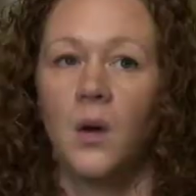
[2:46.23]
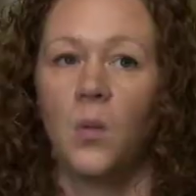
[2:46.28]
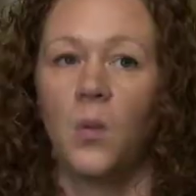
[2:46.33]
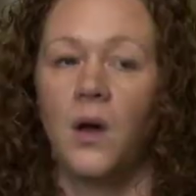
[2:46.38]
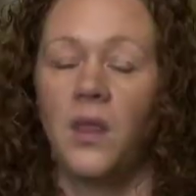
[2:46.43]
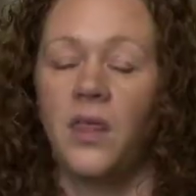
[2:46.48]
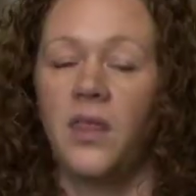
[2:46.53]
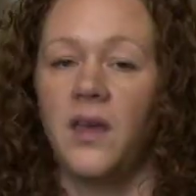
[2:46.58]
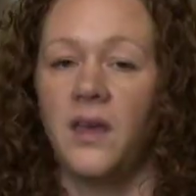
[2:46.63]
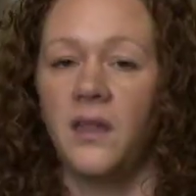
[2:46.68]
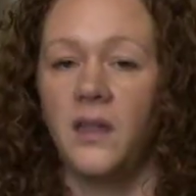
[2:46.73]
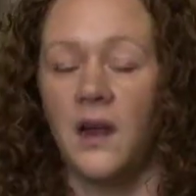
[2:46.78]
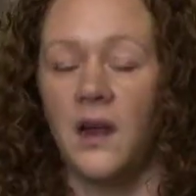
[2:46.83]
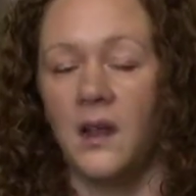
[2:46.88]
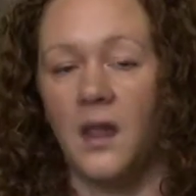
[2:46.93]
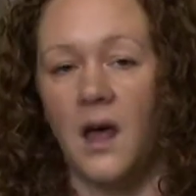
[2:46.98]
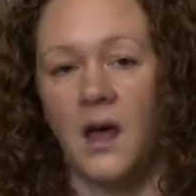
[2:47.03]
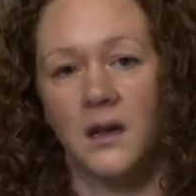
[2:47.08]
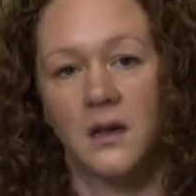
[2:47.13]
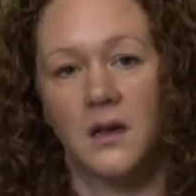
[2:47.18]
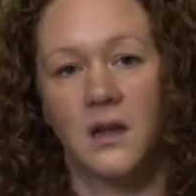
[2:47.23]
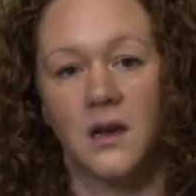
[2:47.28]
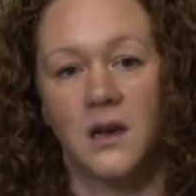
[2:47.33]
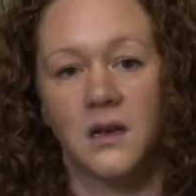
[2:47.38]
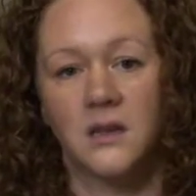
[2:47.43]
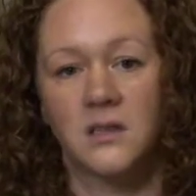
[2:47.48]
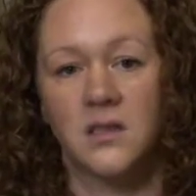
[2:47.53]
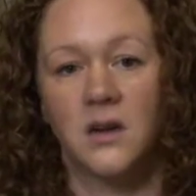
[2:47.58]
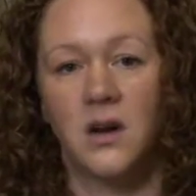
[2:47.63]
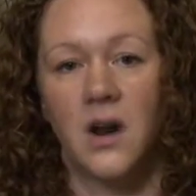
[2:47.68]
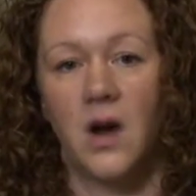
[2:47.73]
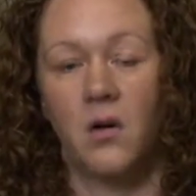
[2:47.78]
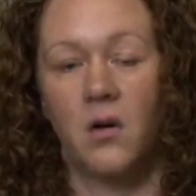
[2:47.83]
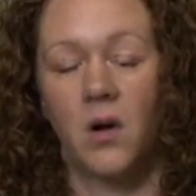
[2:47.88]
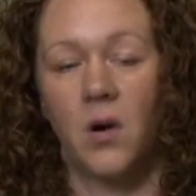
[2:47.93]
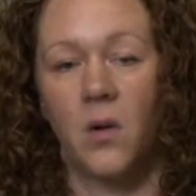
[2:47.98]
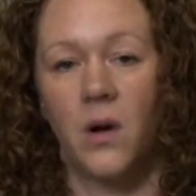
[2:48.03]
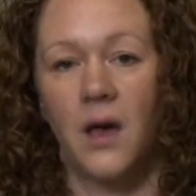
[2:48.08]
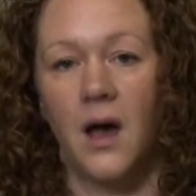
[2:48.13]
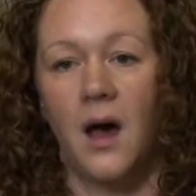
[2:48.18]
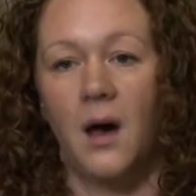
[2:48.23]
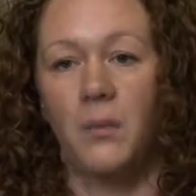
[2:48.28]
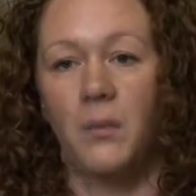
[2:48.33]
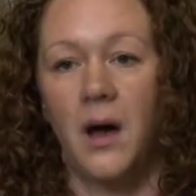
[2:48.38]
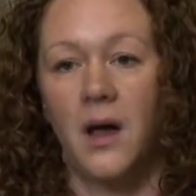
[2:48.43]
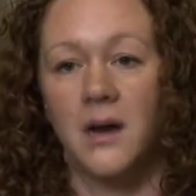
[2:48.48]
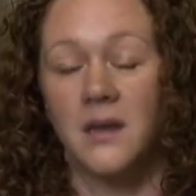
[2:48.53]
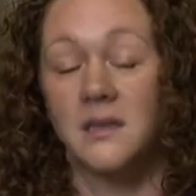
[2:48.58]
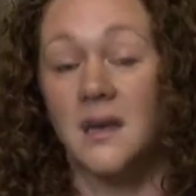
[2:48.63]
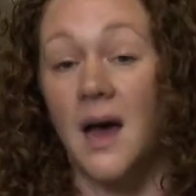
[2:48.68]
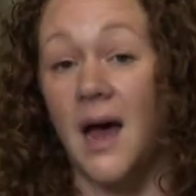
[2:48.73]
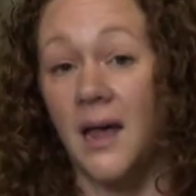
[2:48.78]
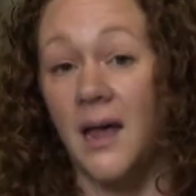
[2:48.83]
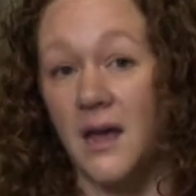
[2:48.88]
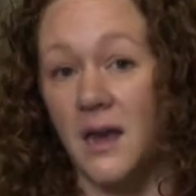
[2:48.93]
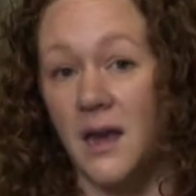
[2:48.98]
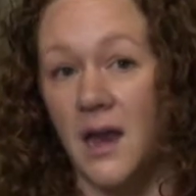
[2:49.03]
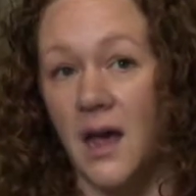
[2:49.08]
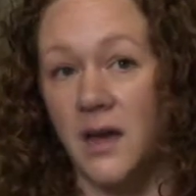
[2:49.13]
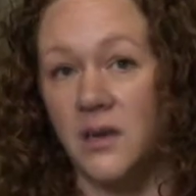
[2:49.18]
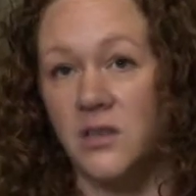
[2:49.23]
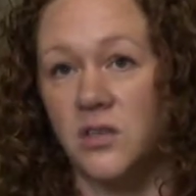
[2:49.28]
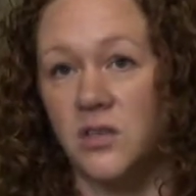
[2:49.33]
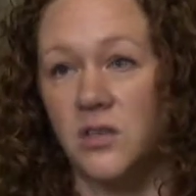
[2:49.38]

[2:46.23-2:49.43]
One thing that a lot of clinics are now going up on is iConnect.